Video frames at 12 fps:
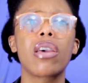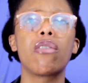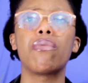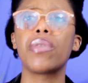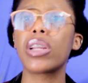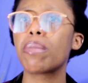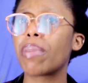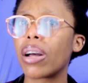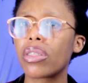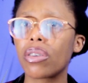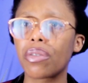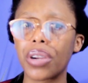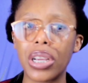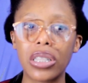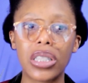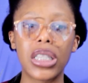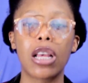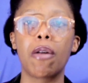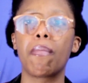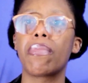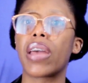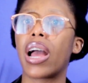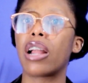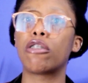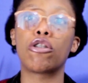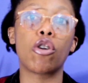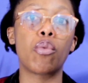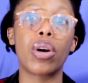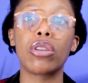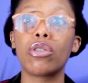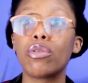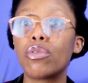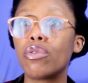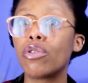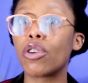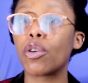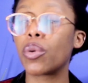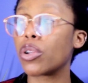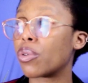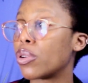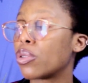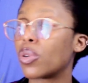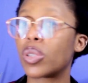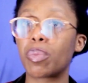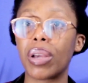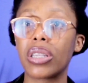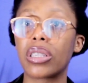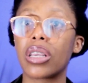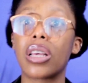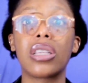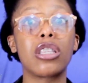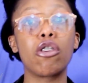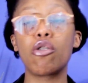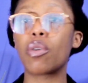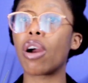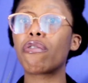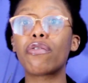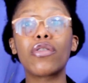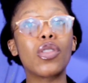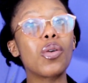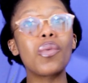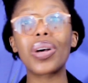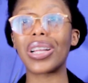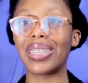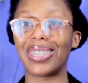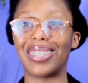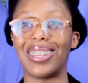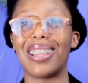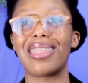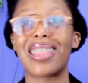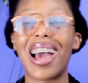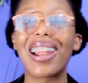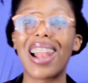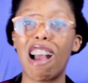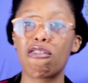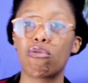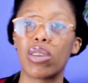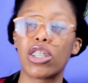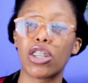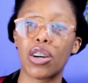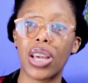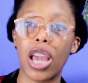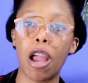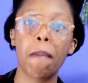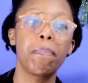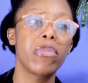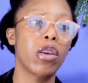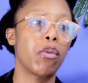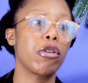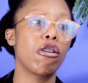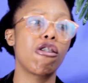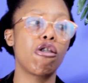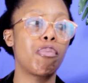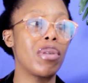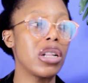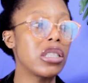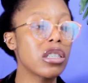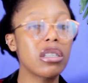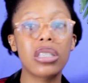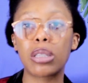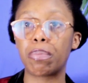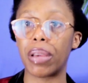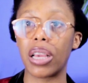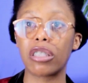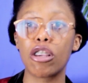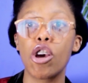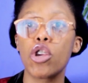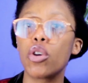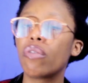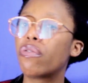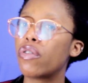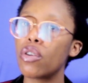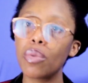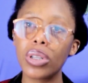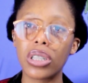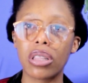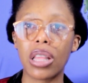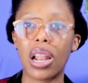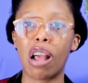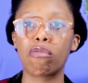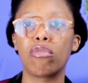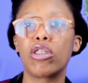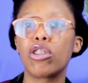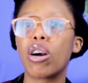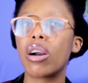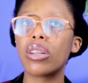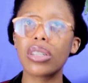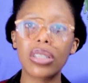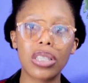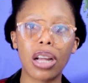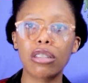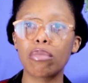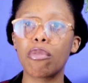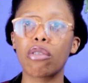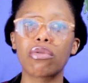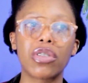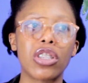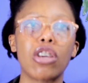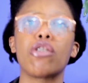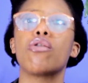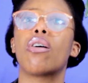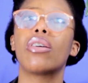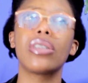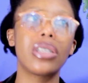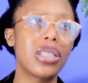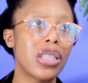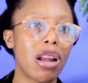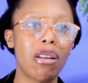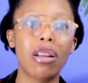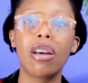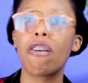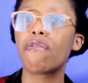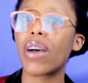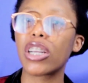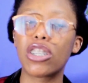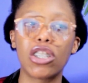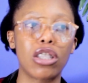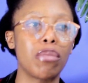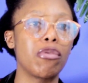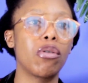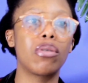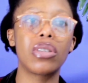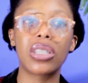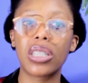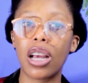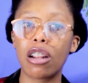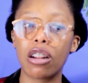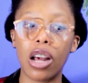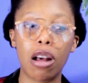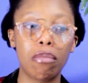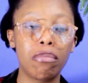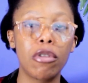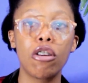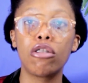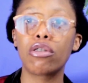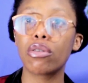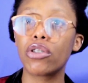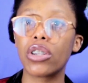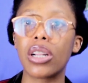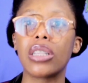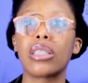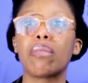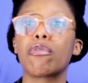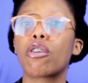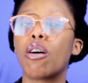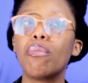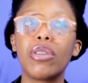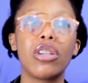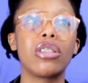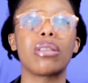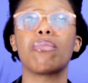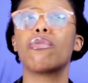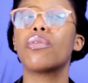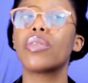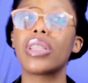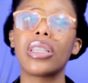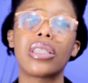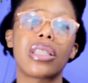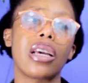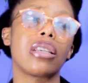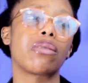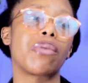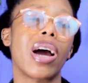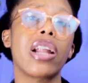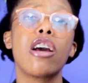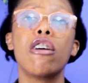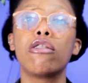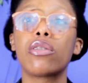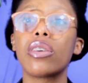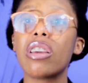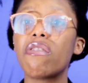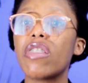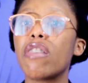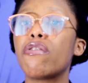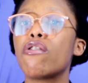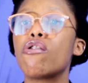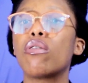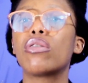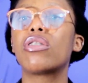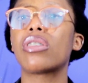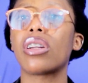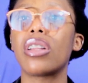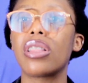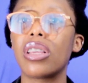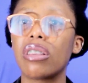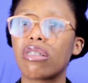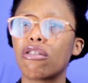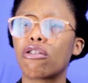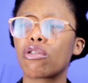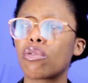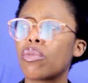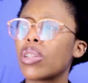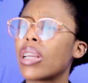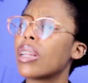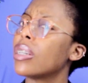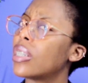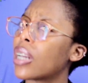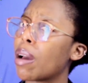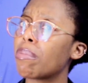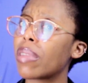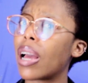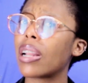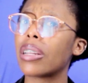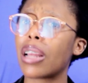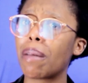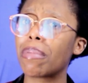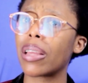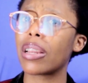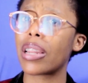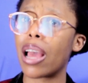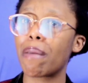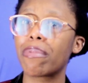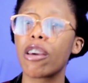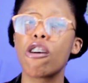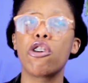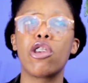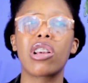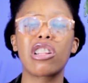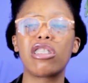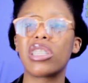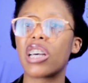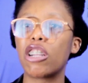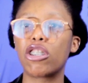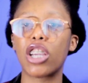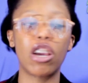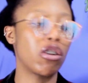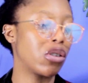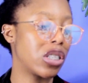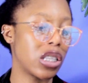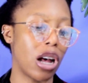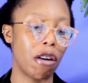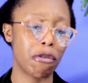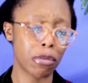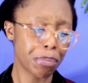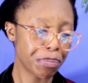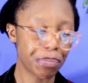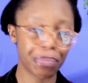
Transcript: Read about the greats. And so when you're in those spaces, you are fluent in that language, okay? When you're in the political space, you're fluent in that language. You understand democracy, you understand fascism, you understand socialism, communism, all these things, right? So even if you don't study these in school in depth, you can still educate yourself